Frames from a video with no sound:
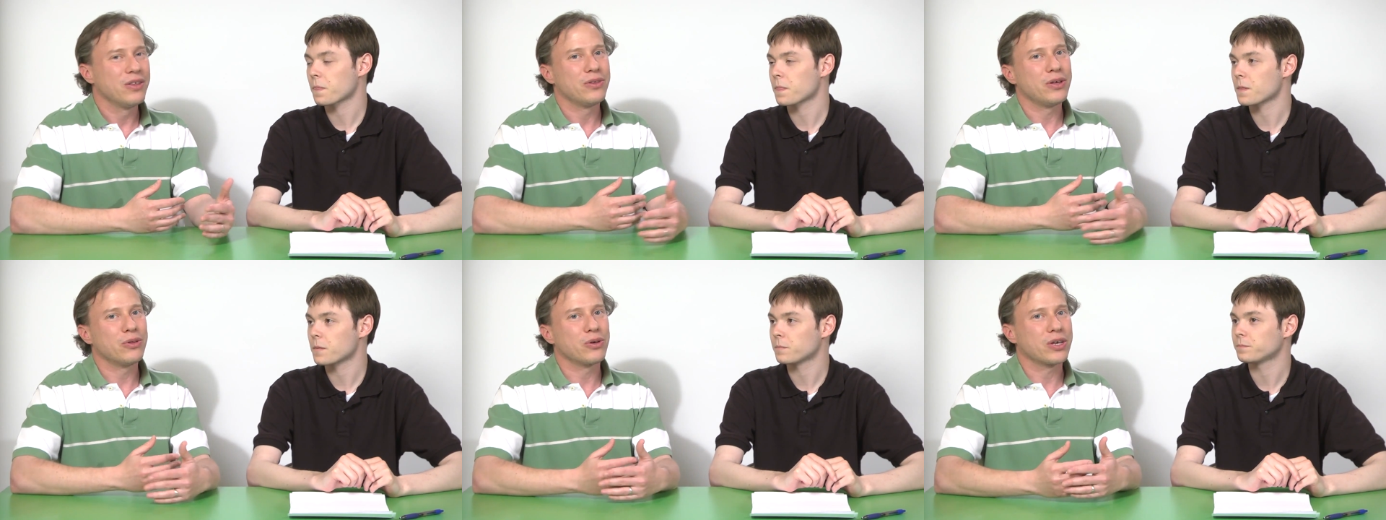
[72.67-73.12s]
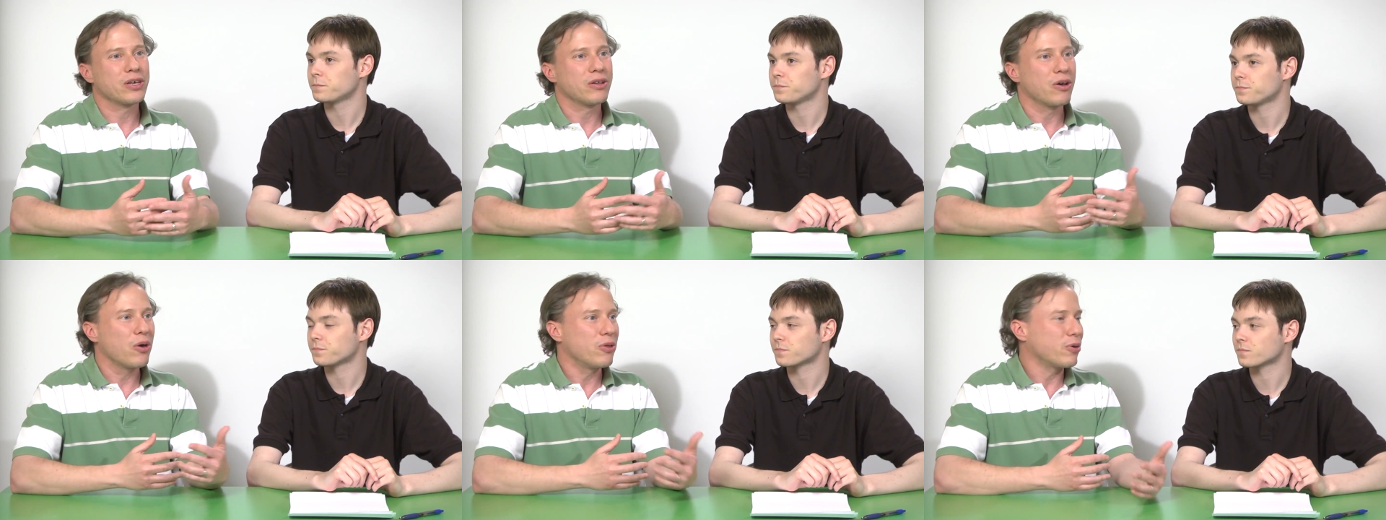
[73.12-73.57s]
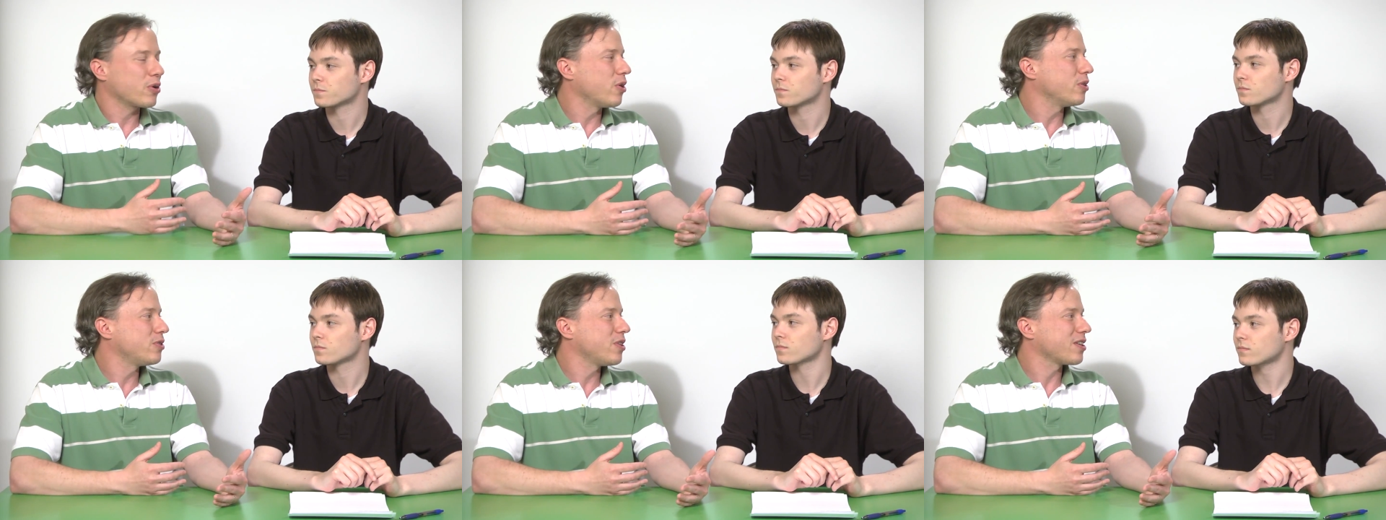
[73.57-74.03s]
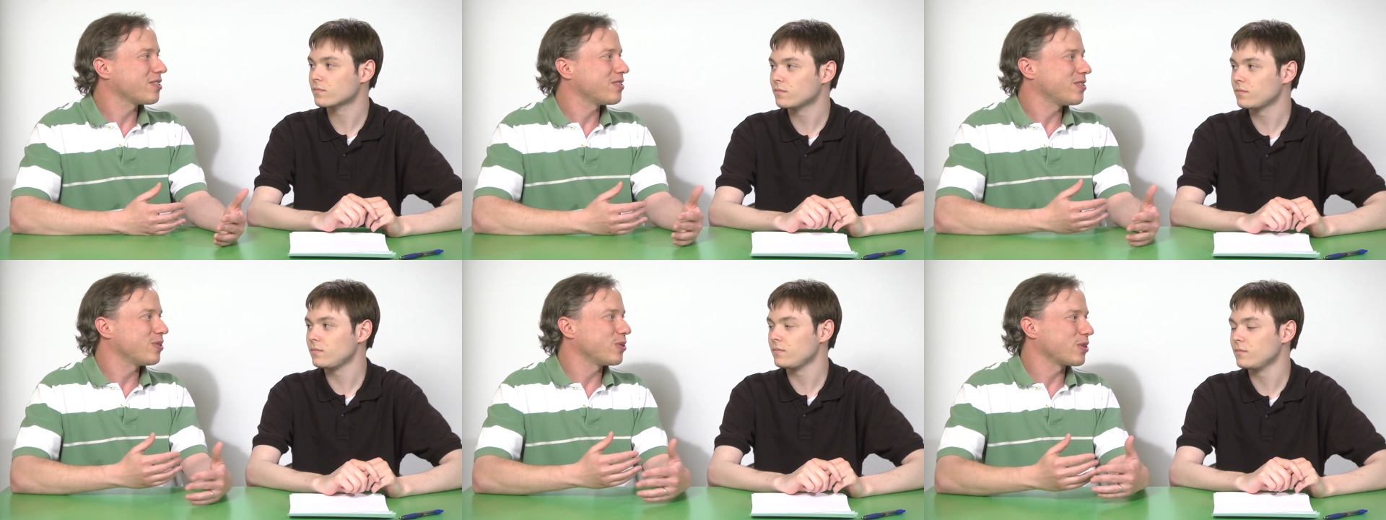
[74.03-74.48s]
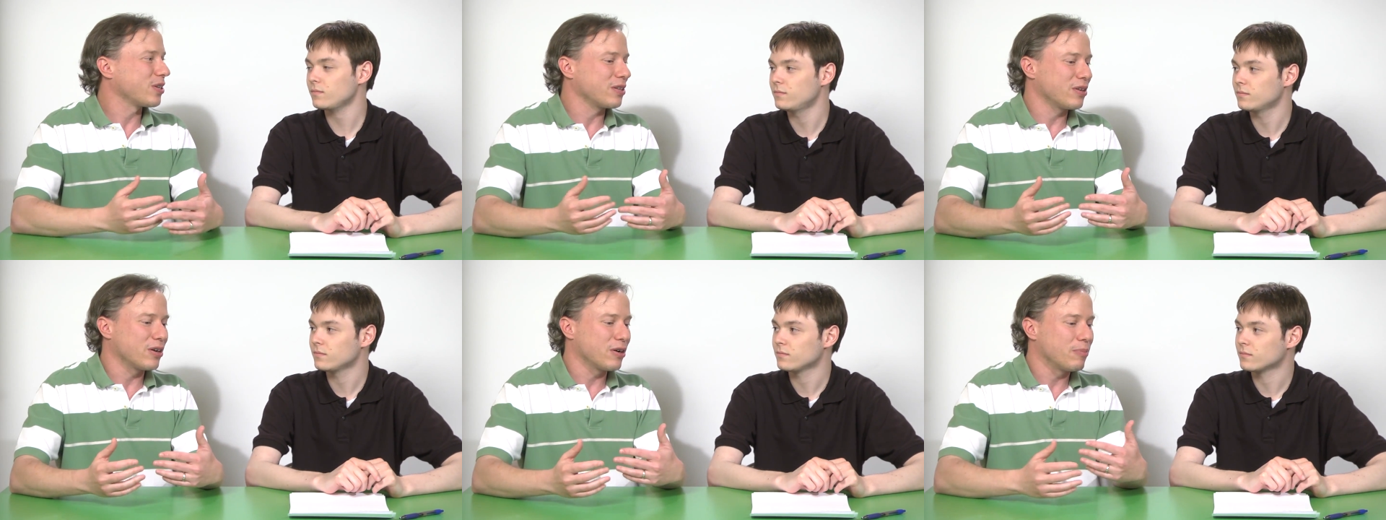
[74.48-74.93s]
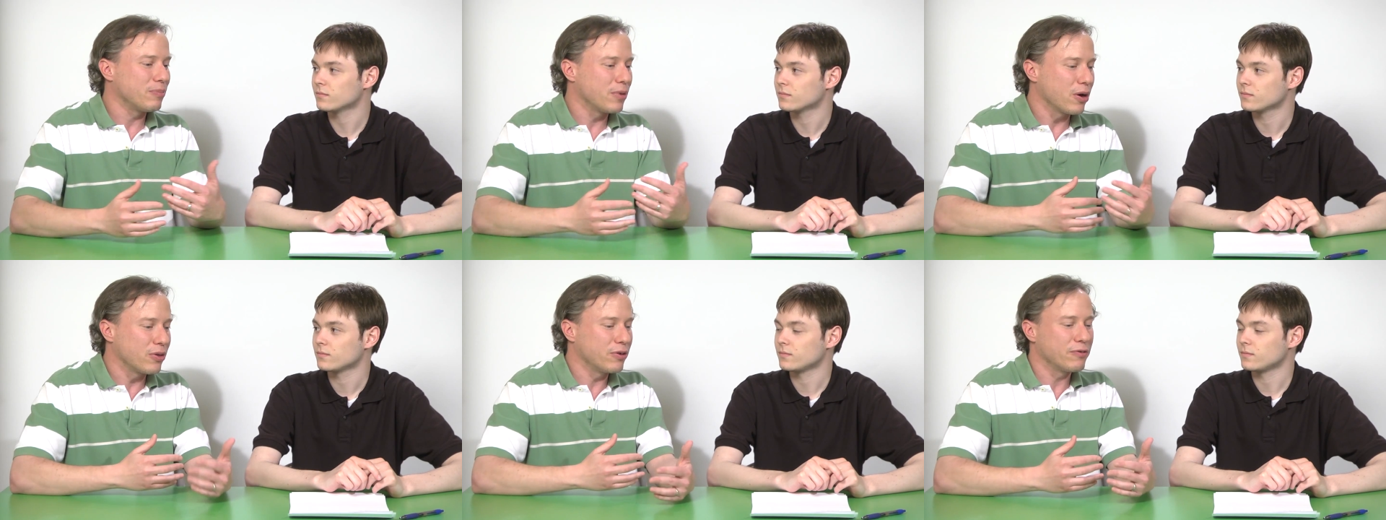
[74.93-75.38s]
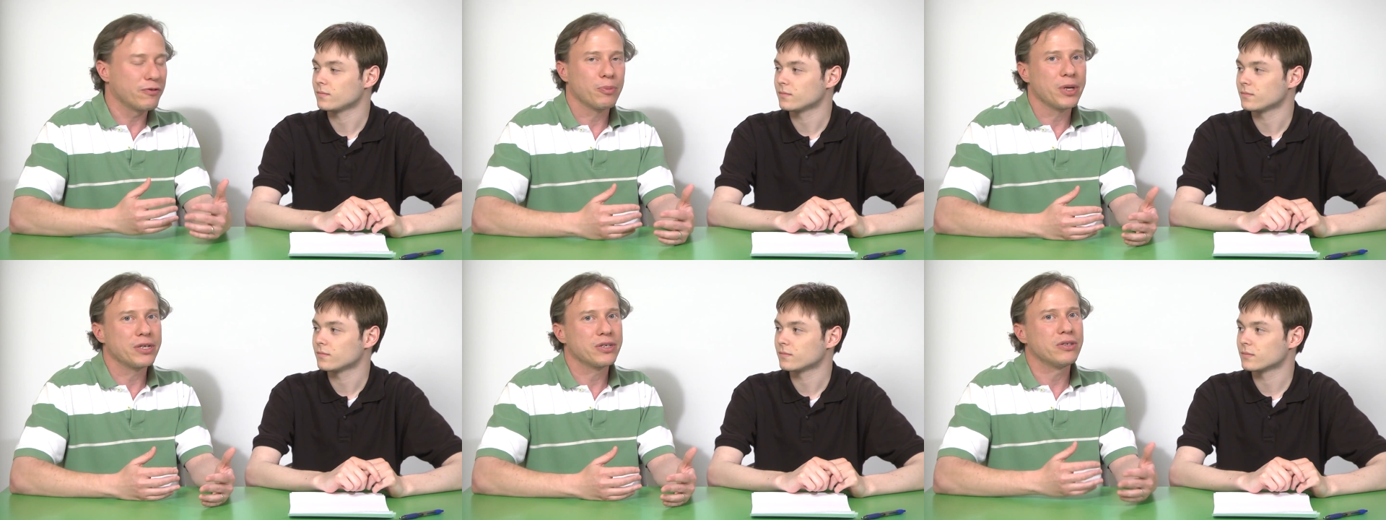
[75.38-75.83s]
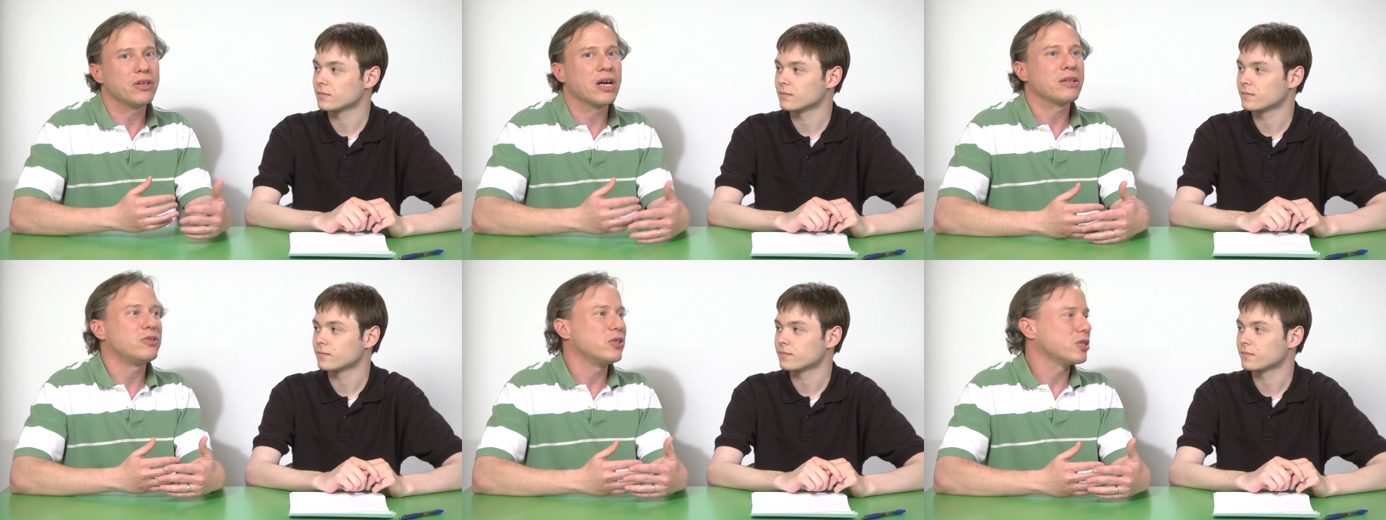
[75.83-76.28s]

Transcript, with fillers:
Speaker 1: they look at other contexts, they look at um, other information, not